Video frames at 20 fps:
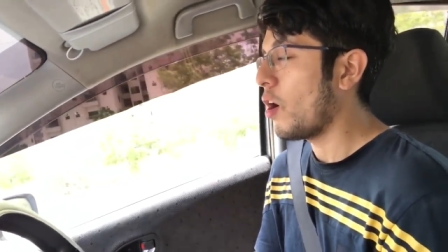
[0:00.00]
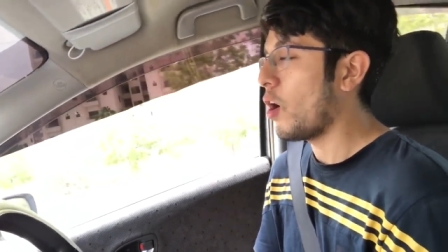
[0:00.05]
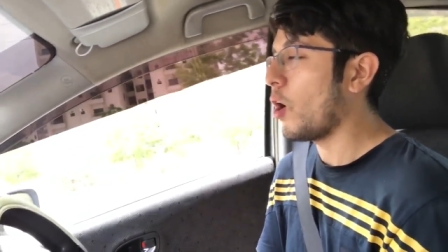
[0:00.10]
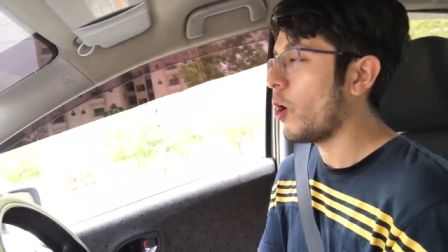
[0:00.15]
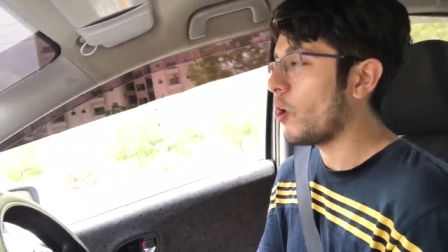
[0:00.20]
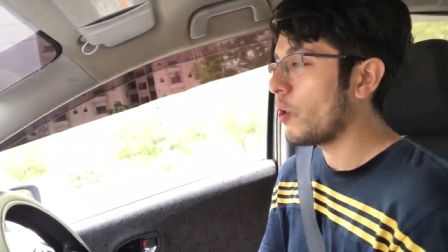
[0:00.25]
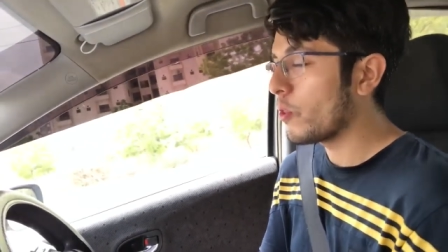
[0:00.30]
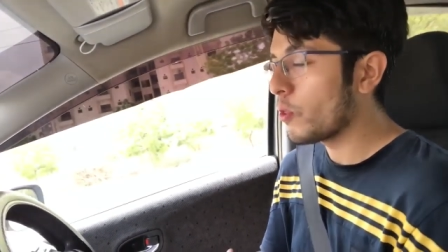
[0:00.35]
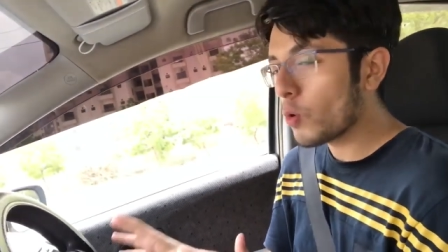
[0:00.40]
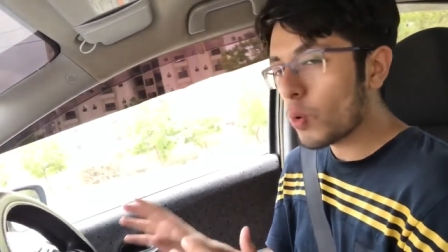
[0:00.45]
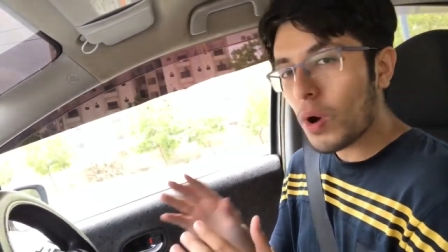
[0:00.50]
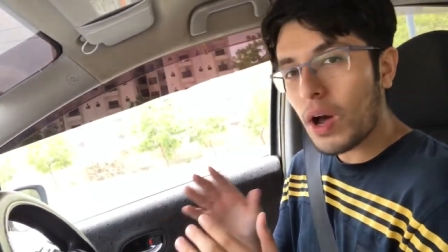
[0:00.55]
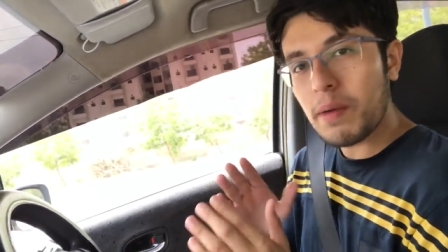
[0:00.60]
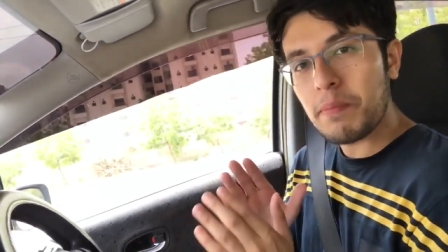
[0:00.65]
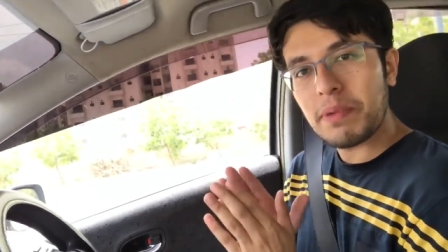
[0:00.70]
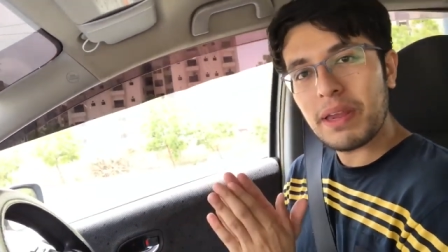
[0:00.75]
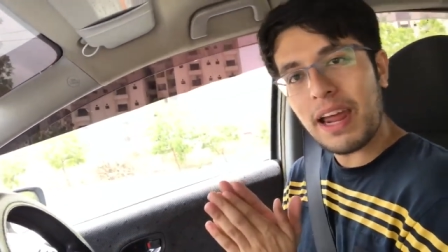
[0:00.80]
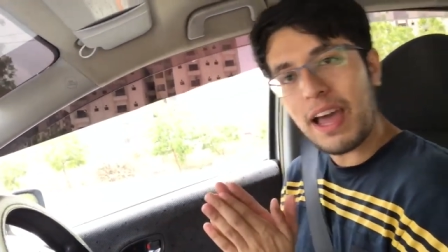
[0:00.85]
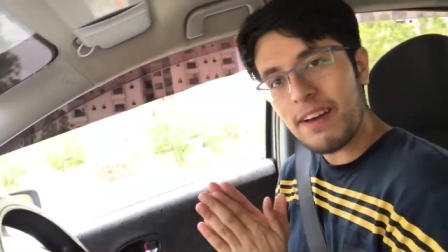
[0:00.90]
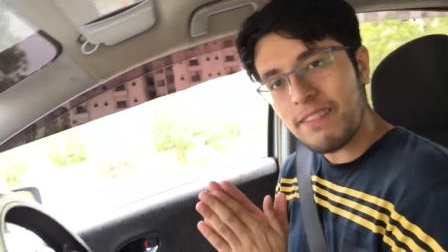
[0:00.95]
Although
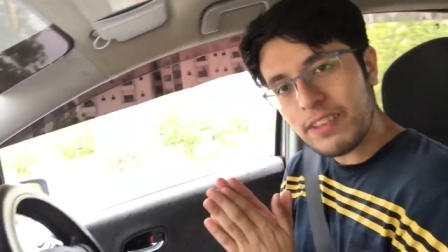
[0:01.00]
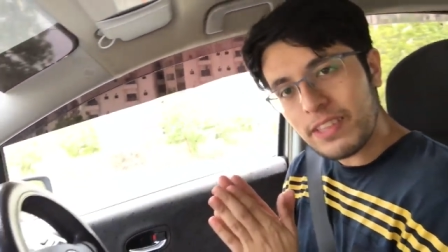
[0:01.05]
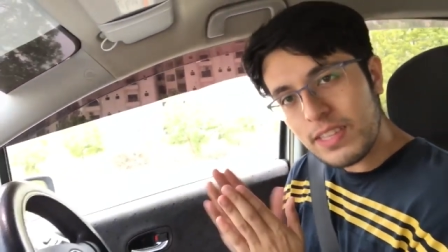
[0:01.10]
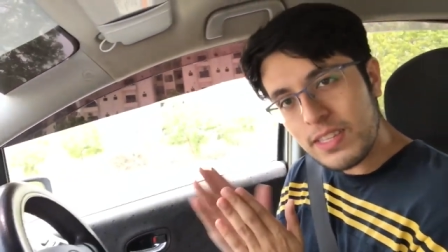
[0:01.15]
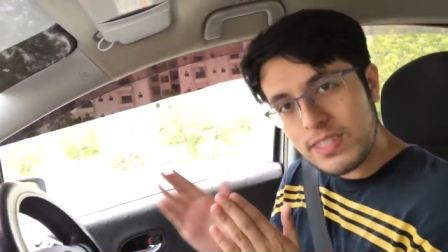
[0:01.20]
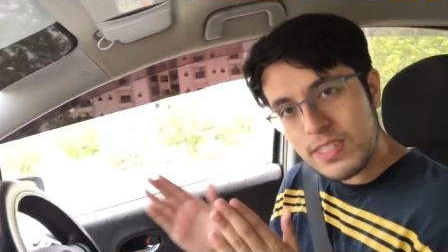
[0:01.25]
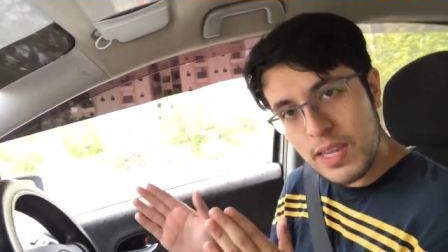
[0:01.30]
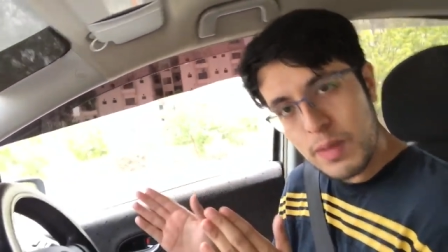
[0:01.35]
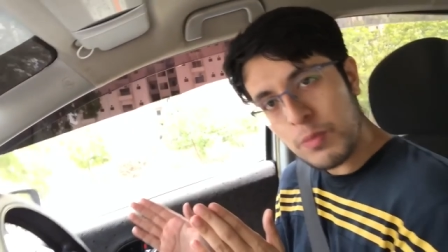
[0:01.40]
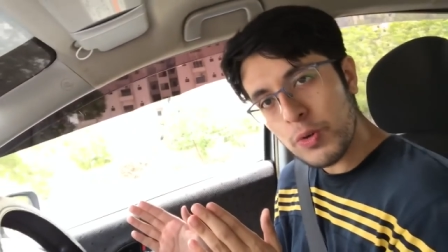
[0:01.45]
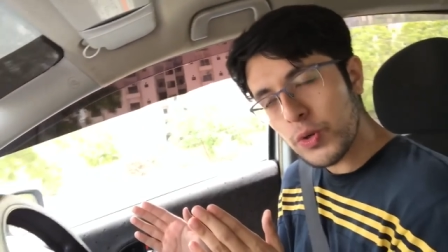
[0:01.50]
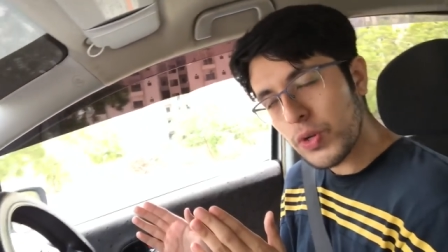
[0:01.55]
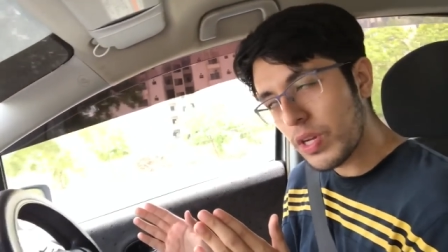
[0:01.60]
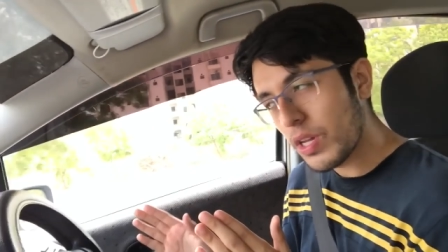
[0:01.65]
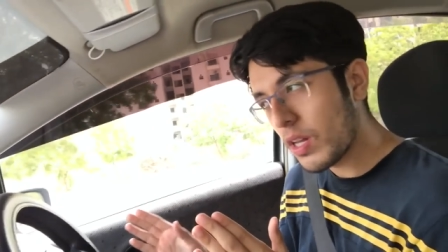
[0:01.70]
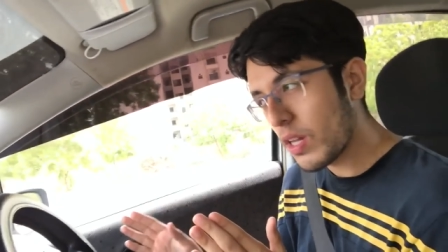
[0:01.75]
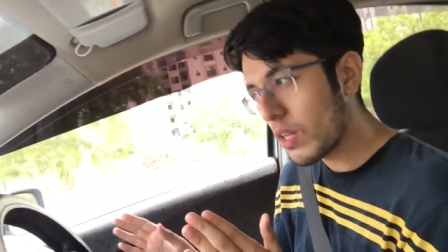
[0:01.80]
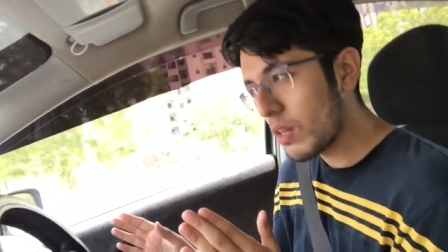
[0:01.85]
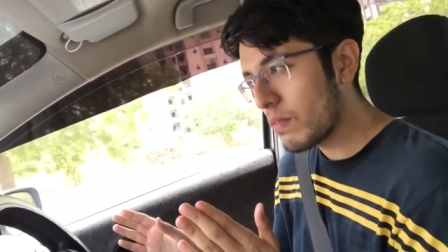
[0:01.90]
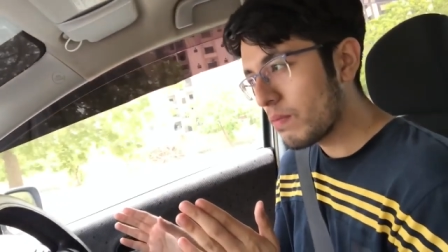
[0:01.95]
I've been having the same
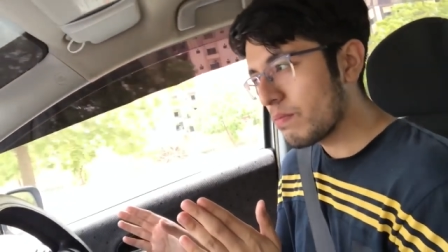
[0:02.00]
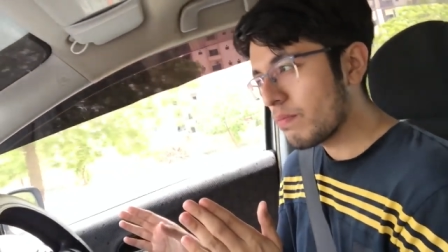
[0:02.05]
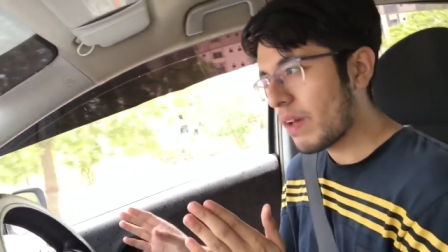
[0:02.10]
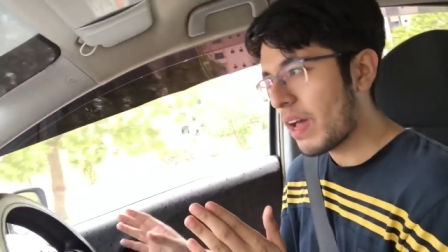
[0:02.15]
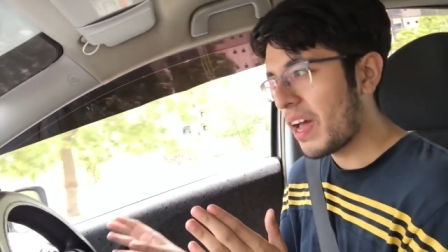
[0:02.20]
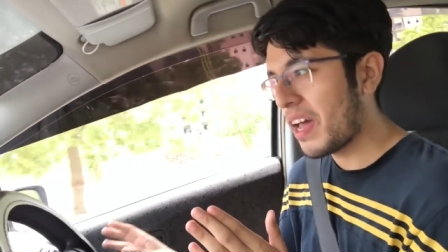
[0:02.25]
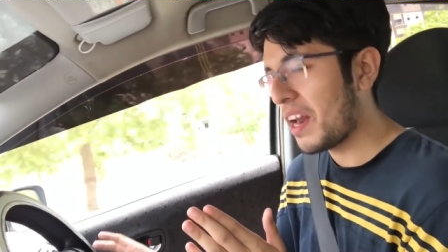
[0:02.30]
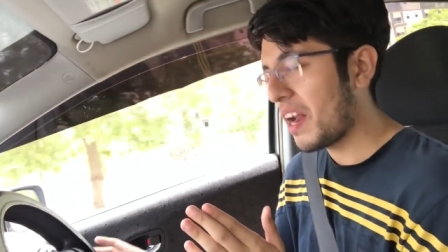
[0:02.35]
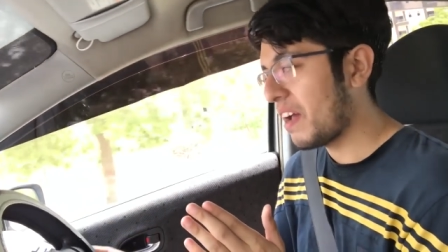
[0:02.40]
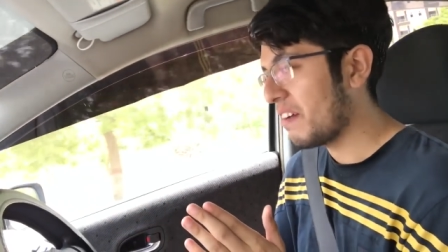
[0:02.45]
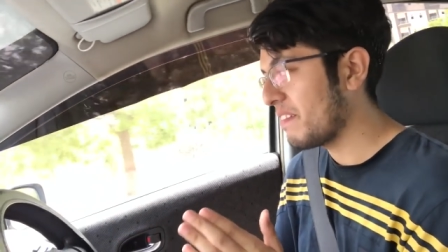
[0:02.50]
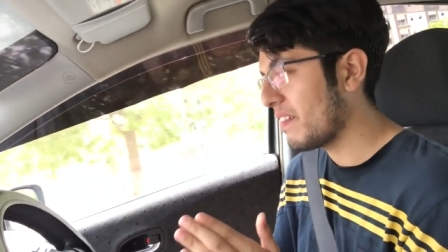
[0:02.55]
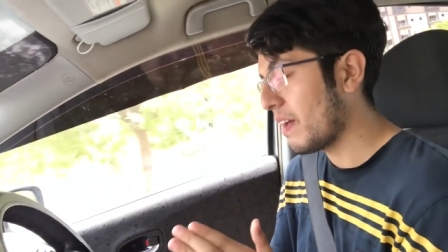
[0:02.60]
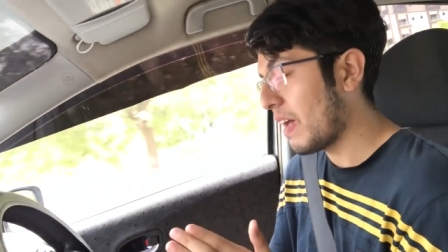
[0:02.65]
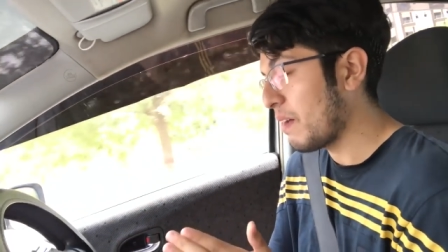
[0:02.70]
routine and I've,